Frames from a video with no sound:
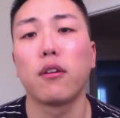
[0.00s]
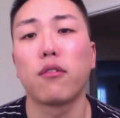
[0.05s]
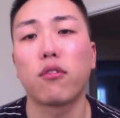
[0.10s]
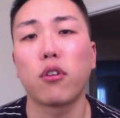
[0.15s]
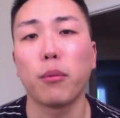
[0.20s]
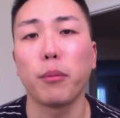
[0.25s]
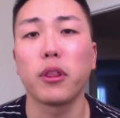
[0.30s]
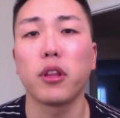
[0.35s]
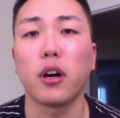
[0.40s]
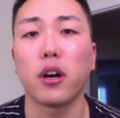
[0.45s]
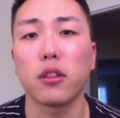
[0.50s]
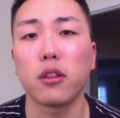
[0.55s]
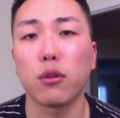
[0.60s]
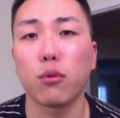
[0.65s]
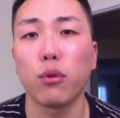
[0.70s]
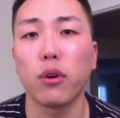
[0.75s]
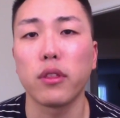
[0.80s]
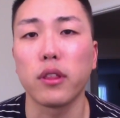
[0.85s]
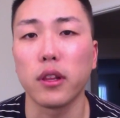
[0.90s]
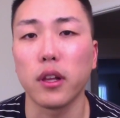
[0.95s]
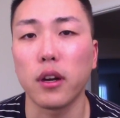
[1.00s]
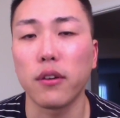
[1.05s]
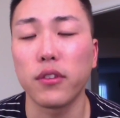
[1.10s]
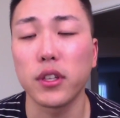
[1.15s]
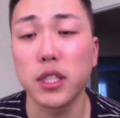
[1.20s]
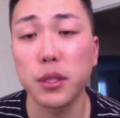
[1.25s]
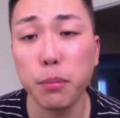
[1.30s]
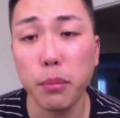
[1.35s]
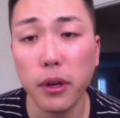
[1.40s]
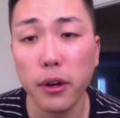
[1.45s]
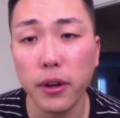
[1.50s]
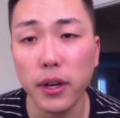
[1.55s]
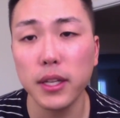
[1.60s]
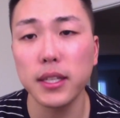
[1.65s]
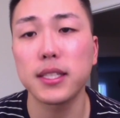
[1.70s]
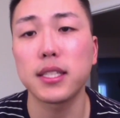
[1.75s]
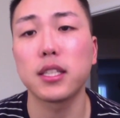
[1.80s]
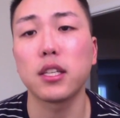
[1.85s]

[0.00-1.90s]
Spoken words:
from a doctor with a lot of experience,